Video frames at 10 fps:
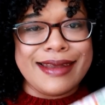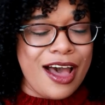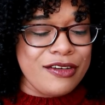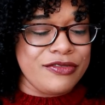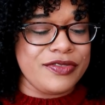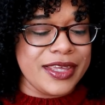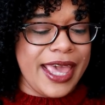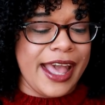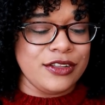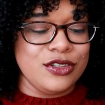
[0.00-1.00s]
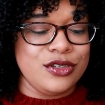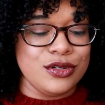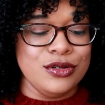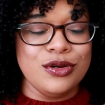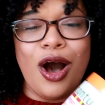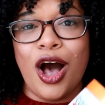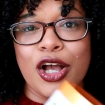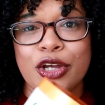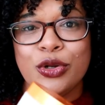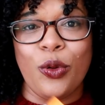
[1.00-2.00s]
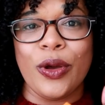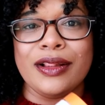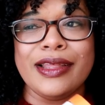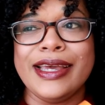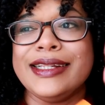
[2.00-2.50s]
love the Cantu Argan Oil.